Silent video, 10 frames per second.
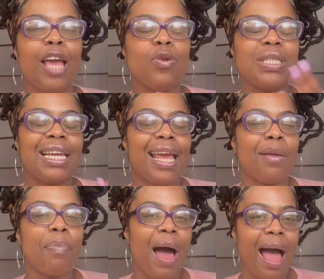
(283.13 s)
use an
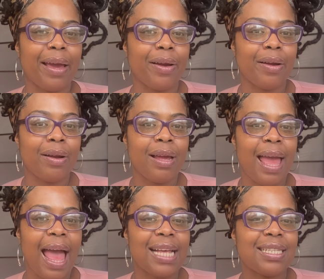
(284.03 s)
empire
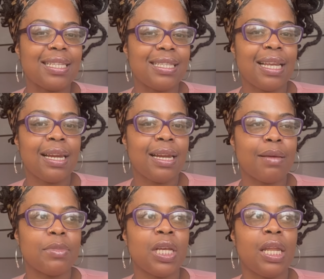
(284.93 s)
as a
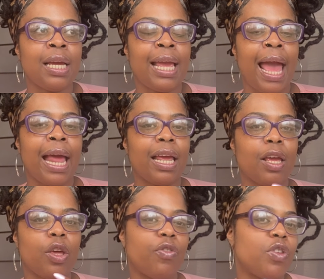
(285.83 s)
synonym to look at,
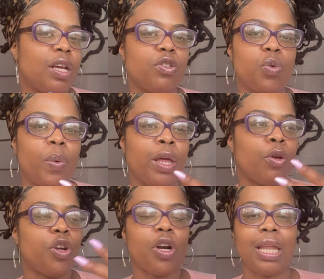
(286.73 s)
as you
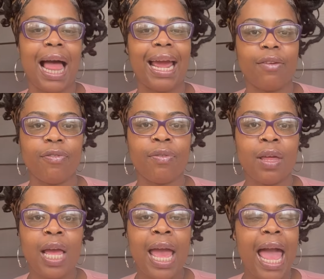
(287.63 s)
will, your life.
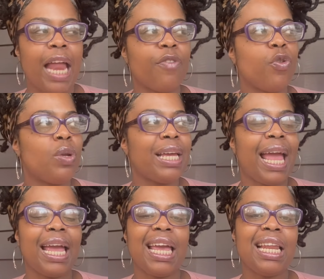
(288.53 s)
And if you look
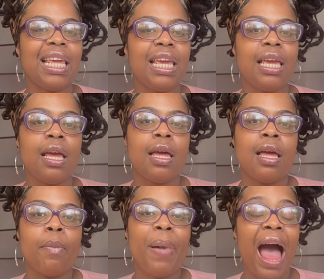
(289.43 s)
at any
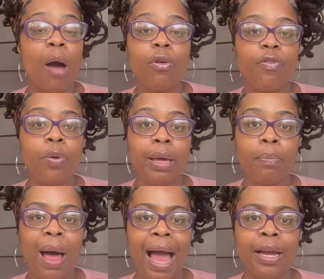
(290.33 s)
powerful
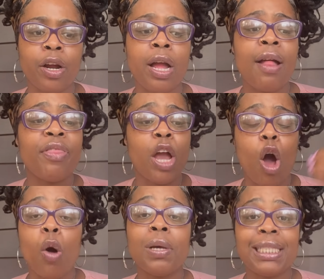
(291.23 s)
empire, they
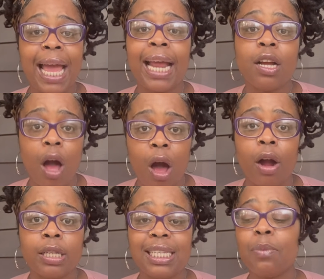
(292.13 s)
always had
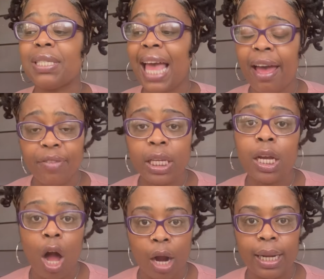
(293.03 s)
guards. It was heavily
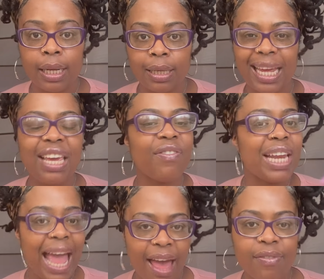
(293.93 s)
guarded.
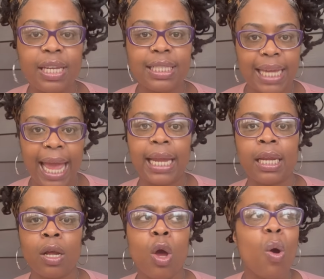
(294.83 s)
Even heaven is
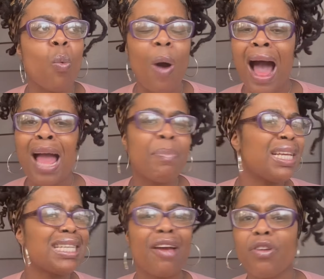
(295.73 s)
gated. Why?
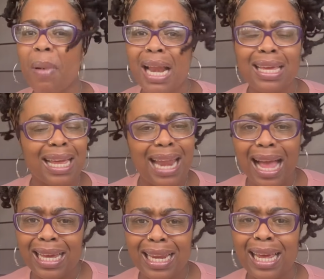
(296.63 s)
Because everybody
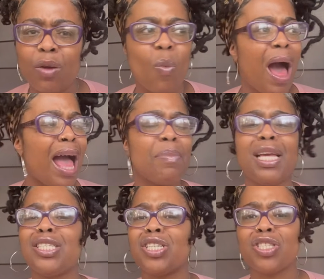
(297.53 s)
cannot get in. Why?
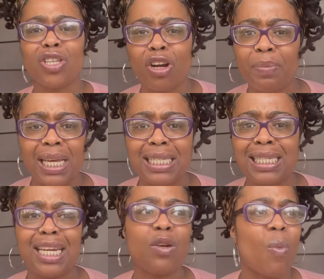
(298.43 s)
Because discernment is
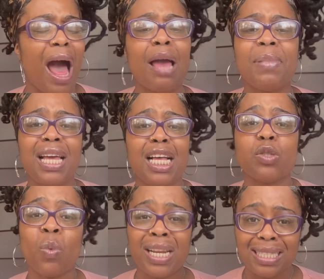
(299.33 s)
needed. Why? Because
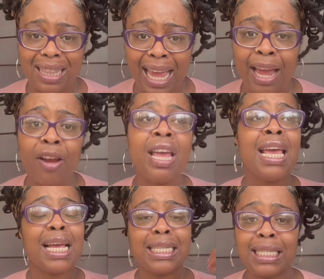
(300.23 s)
what is there
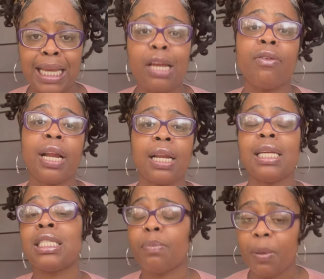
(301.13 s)
is sacred and
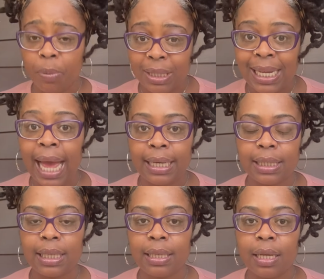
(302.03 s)
needs to be
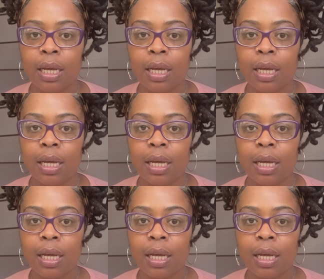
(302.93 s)
protected.